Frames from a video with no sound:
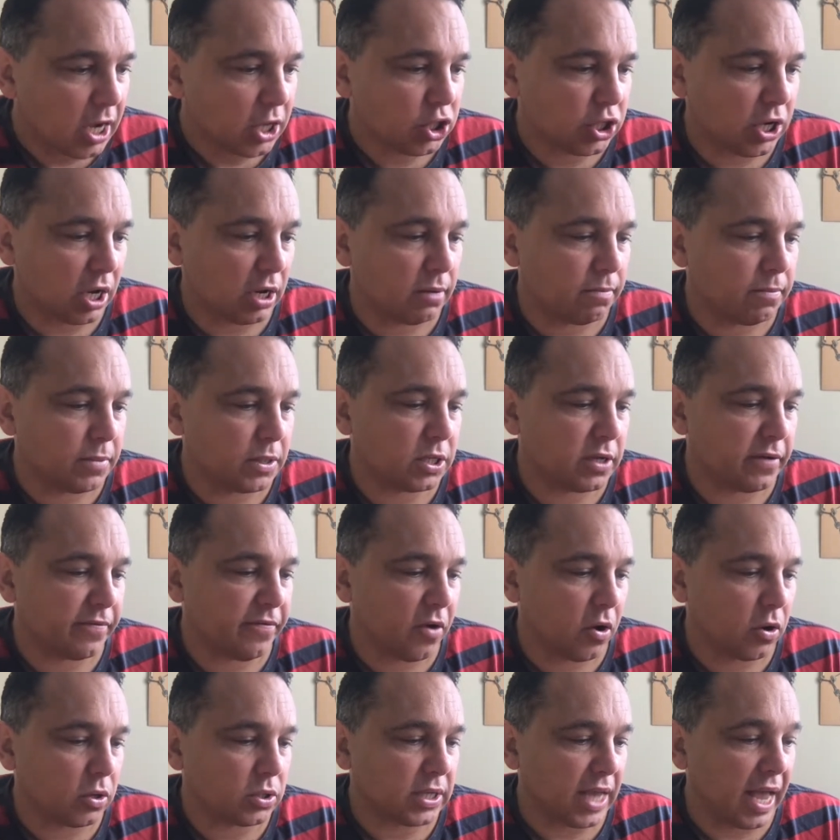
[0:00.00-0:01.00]
shouted Mr.
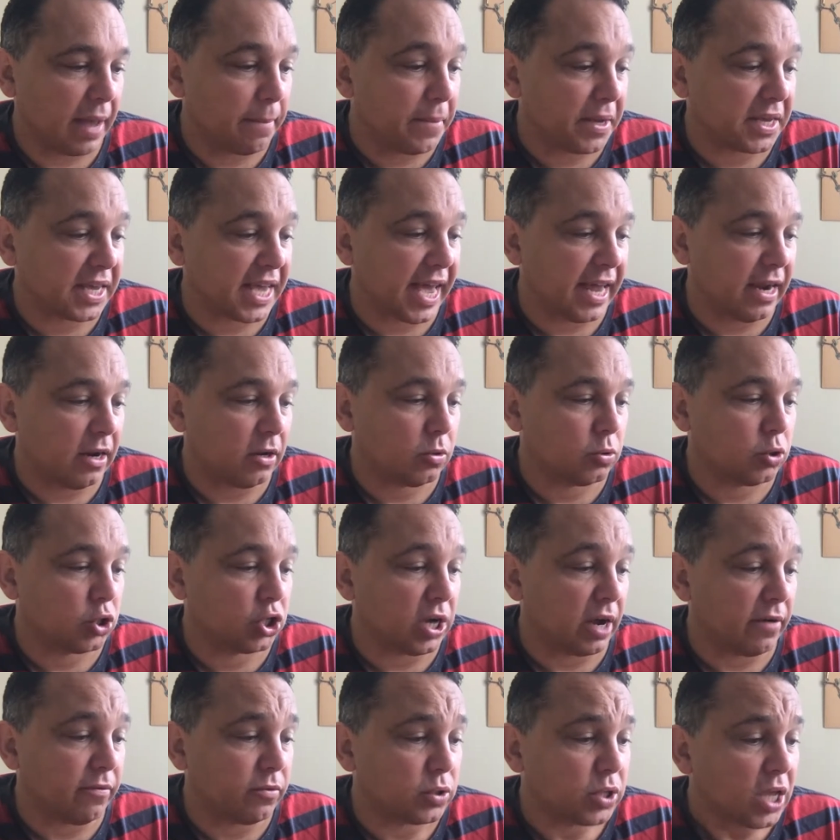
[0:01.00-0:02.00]
Fox, "and mechanical
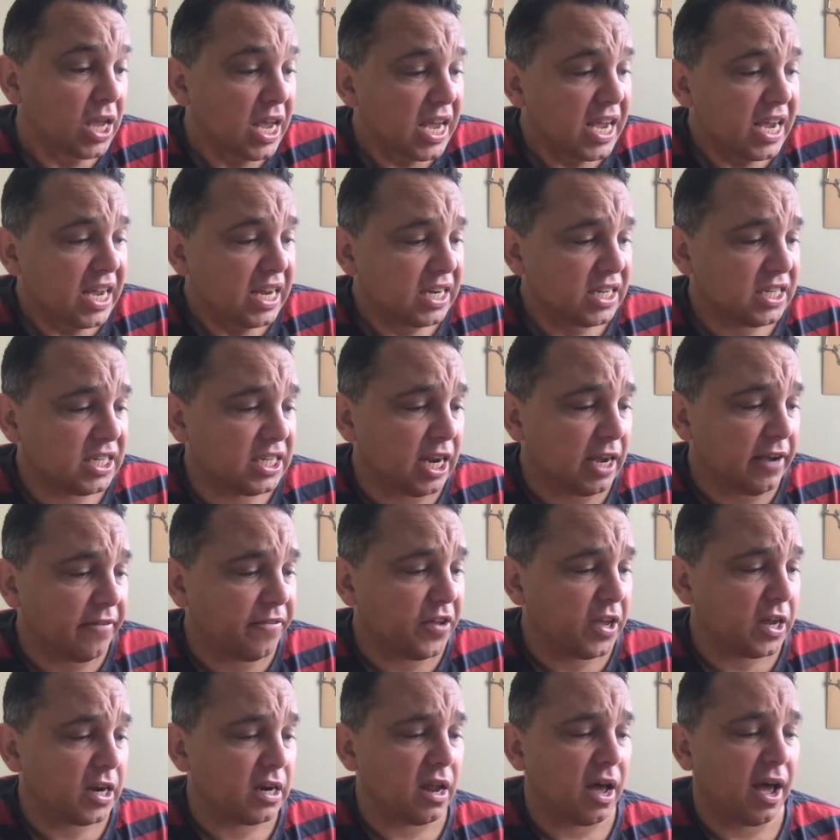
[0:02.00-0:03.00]
shovels! Dig for
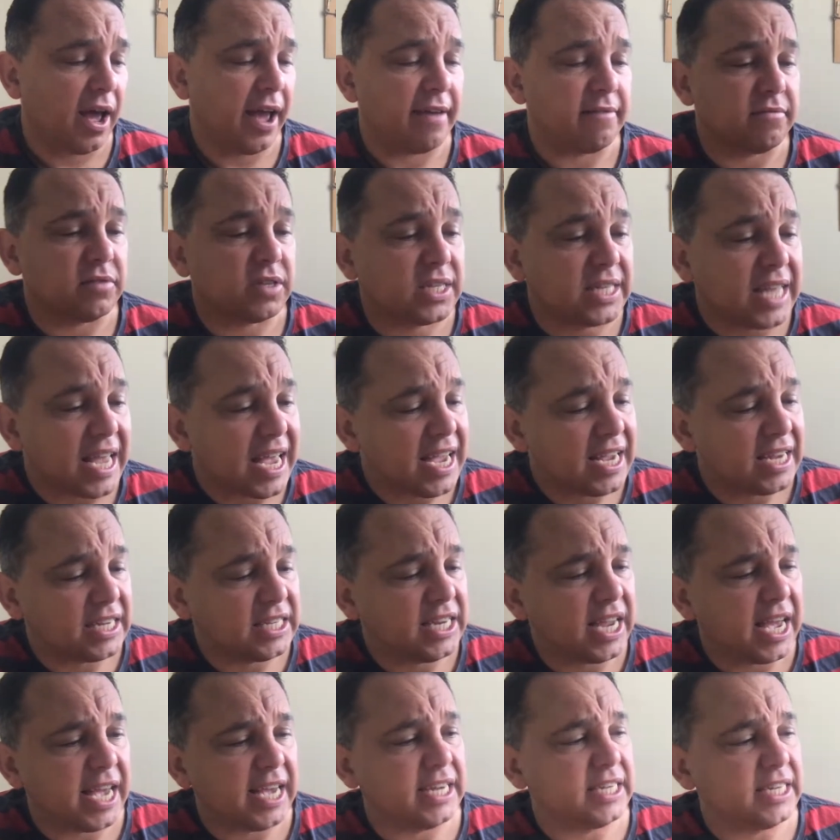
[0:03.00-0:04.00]
your lives! Dig,
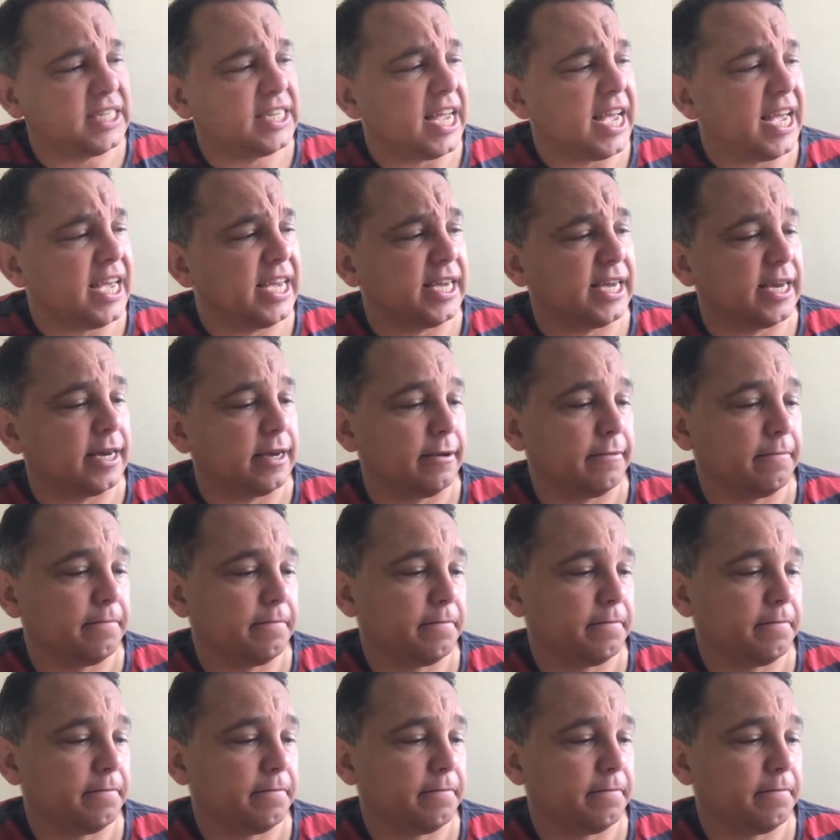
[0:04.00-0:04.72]
dig, dig!"